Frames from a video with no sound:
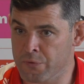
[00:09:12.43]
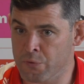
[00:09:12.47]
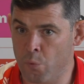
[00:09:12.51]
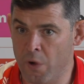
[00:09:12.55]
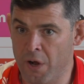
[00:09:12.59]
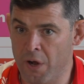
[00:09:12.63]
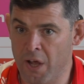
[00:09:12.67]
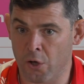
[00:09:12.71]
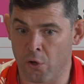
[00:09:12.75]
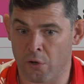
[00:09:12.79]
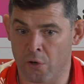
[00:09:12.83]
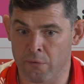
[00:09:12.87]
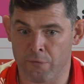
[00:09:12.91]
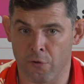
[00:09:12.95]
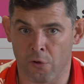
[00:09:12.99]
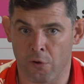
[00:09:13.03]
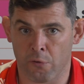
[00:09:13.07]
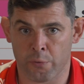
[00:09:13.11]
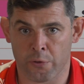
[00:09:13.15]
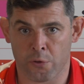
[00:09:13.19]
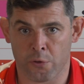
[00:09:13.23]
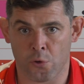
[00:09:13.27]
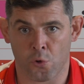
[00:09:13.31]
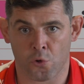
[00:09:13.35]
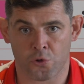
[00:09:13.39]
of when I got involved
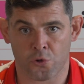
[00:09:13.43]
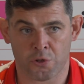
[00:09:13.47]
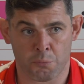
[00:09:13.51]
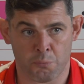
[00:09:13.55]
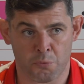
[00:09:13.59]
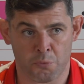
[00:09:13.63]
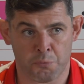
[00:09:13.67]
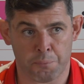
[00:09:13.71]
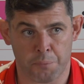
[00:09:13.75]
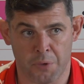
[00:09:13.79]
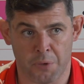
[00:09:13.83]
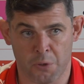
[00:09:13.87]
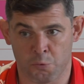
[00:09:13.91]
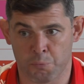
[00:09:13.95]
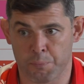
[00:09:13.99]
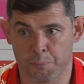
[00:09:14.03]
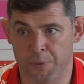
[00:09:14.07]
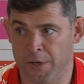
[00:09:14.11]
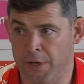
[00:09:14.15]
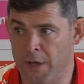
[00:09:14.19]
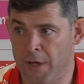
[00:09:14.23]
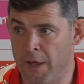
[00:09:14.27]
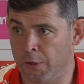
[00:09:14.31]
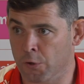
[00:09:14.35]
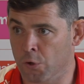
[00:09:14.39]
with coaching, it was
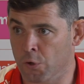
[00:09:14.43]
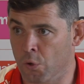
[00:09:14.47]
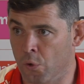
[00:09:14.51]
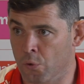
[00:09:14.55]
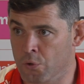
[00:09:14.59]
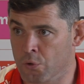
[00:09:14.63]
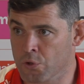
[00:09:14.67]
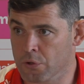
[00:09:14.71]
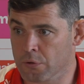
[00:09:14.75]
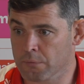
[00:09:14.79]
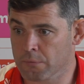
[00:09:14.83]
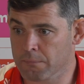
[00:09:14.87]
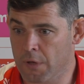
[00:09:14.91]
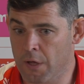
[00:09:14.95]
being a head coach.